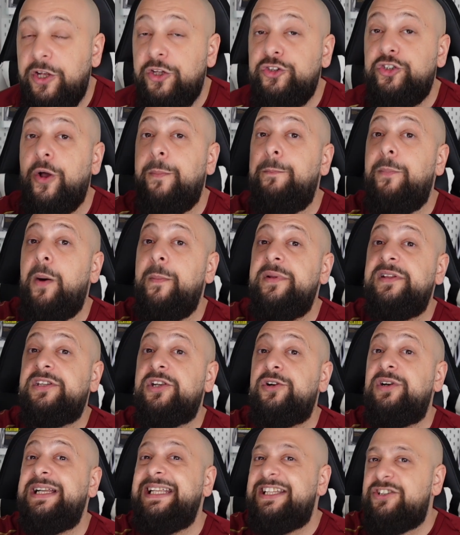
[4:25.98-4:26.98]
the
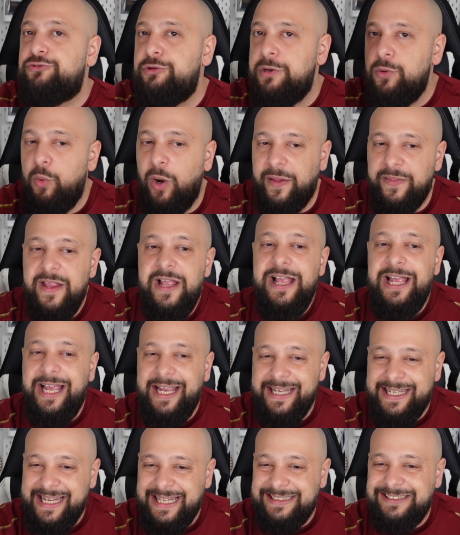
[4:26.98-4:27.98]
momentarily 3-1
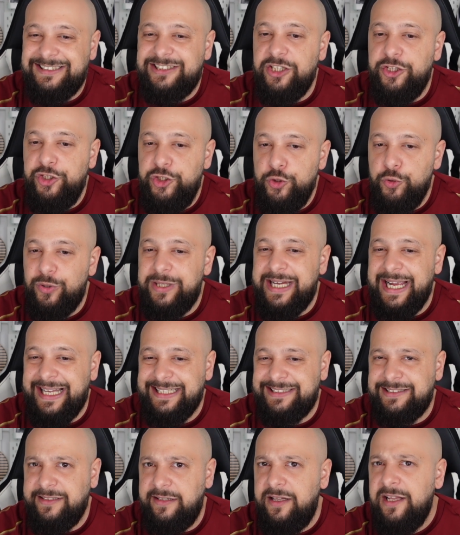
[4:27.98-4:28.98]
against
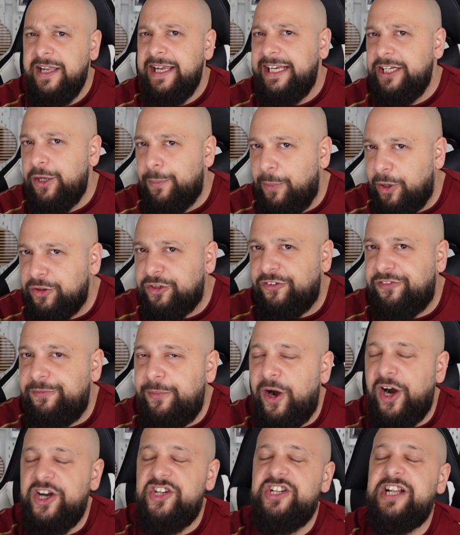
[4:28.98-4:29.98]
Newcastle. In the month of
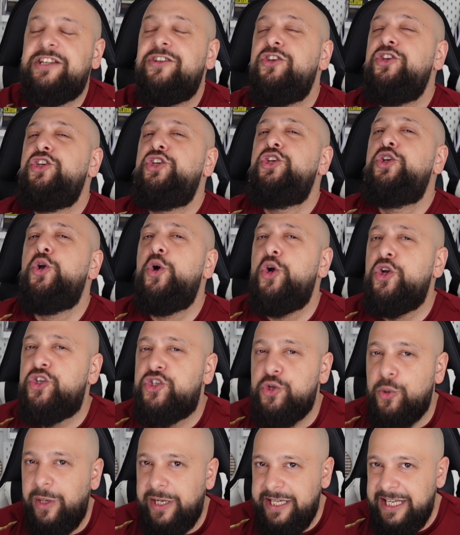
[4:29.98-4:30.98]
March, that
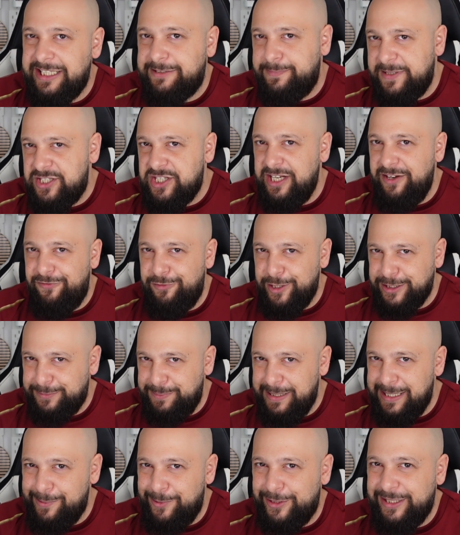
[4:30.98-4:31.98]
usually, especially if we are
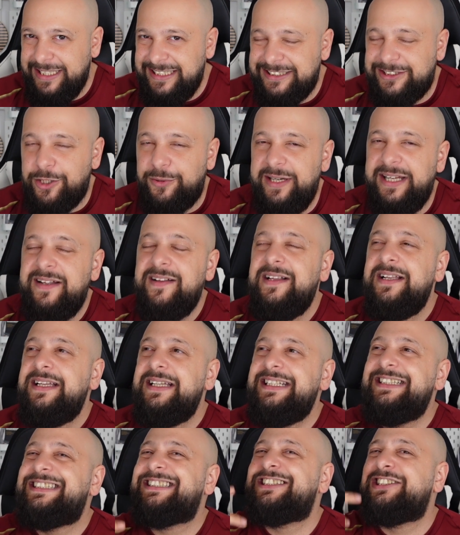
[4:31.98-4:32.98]
speaking about history,
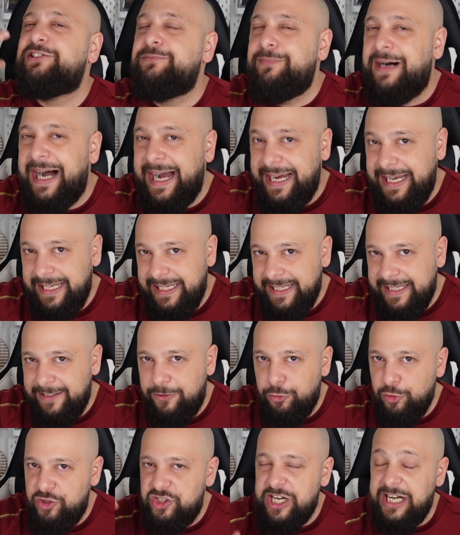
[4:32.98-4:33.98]
is smiling
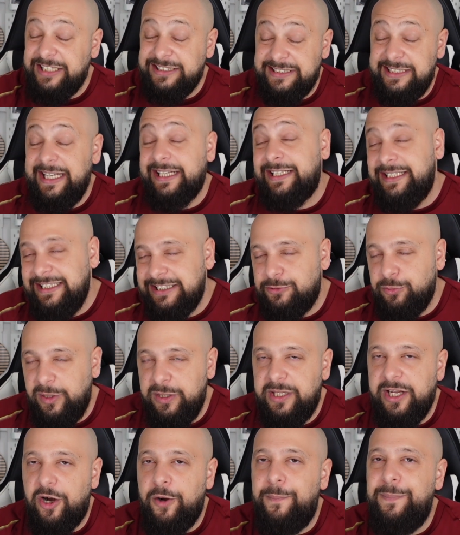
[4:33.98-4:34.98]
to Chelsea, at least when
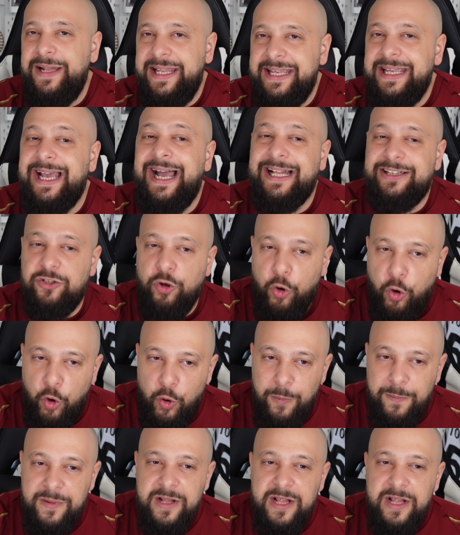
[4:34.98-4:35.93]
they are playing at home.